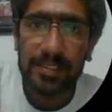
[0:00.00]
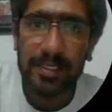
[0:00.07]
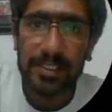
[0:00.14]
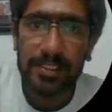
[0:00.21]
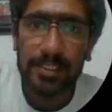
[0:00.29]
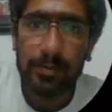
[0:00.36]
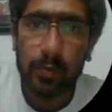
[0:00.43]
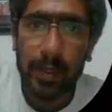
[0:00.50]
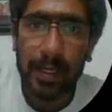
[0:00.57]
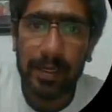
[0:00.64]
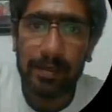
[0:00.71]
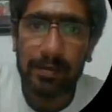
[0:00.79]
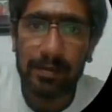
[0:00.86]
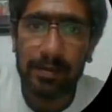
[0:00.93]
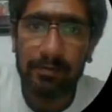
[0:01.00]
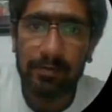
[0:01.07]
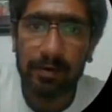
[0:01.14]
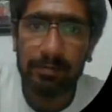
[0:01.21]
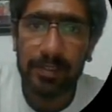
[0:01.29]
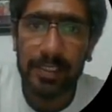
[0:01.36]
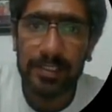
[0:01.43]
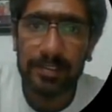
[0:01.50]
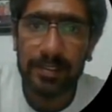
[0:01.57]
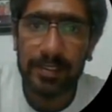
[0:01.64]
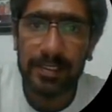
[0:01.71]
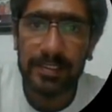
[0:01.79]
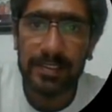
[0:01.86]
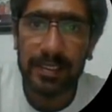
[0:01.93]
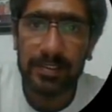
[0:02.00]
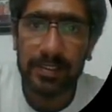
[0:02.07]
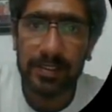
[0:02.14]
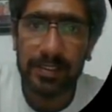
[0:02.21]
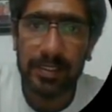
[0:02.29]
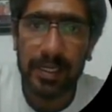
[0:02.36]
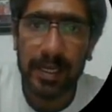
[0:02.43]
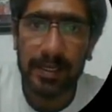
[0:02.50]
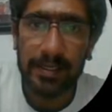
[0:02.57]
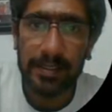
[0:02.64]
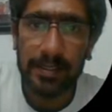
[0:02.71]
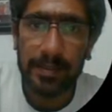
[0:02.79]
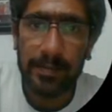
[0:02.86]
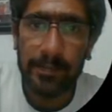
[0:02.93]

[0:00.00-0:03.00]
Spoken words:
the digit 1 from these three cells on the diagonal.